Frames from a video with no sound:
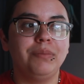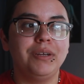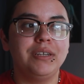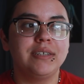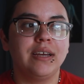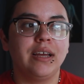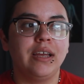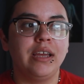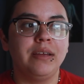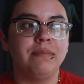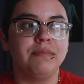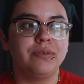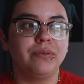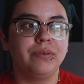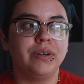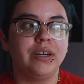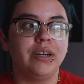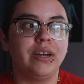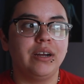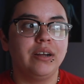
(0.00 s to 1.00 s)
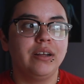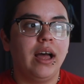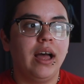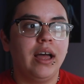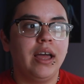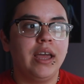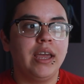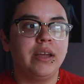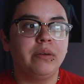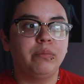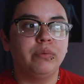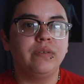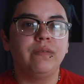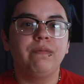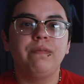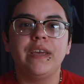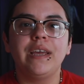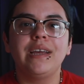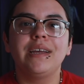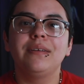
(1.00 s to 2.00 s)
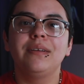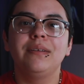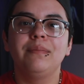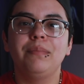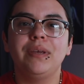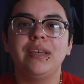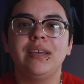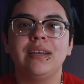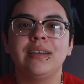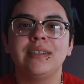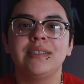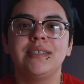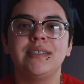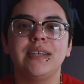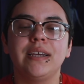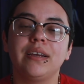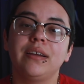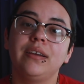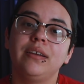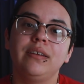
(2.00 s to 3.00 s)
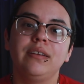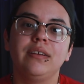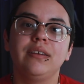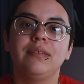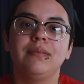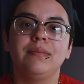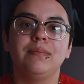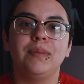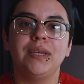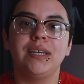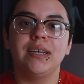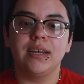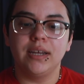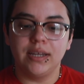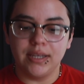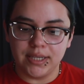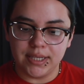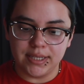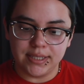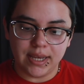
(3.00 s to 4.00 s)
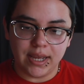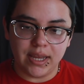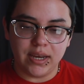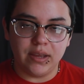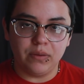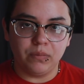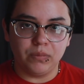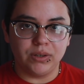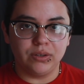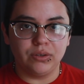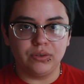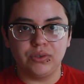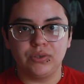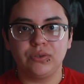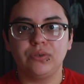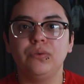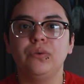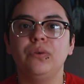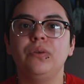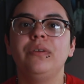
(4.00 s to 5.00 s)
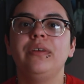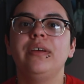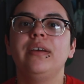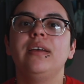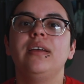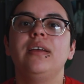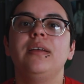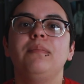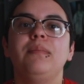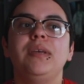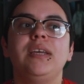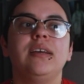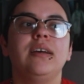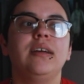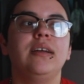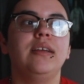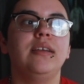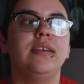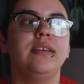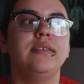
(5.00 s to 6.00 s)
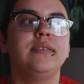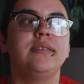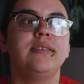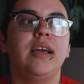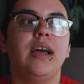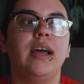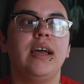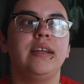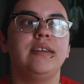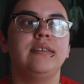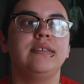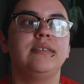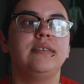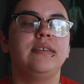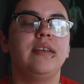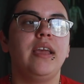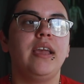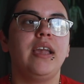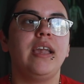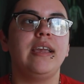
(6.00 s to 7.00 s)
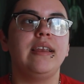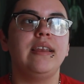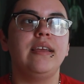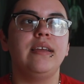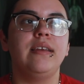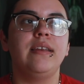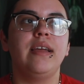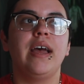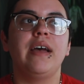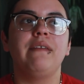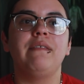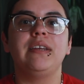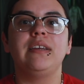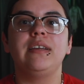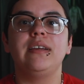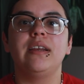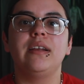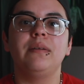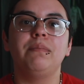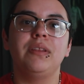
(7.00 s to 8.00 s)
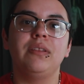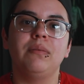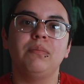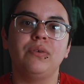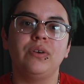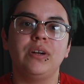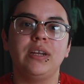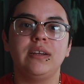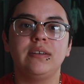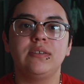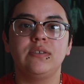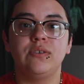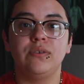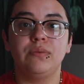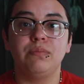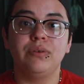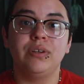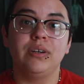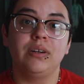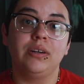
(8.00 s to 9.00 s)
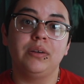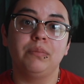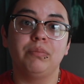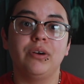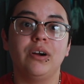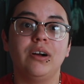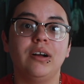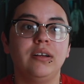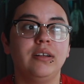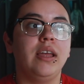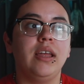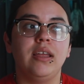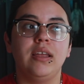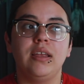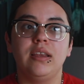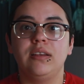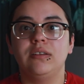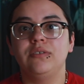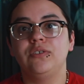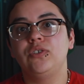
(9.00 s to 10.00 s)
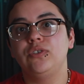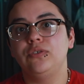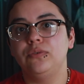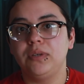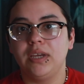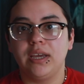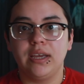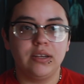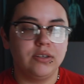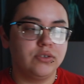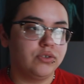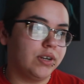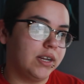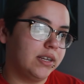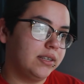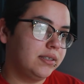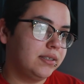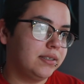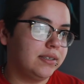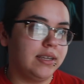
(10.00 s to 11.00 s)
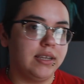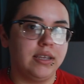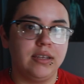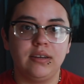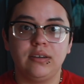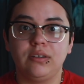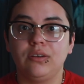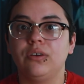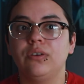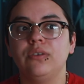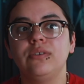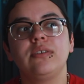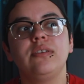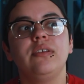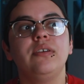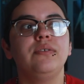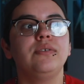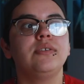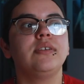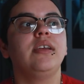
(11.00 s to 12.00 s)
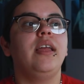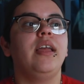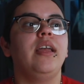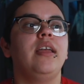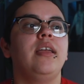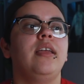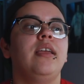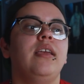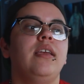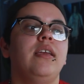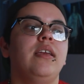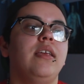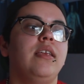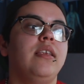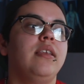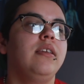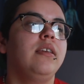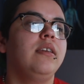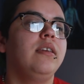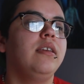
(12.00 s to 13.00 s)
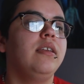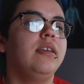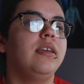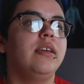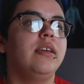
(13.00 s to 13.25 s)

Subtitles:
be times where I would fake being sick because I didn't want to go to school, because I hated having to get up in the morning to put on a bra and to get dressed in girls' clothes, and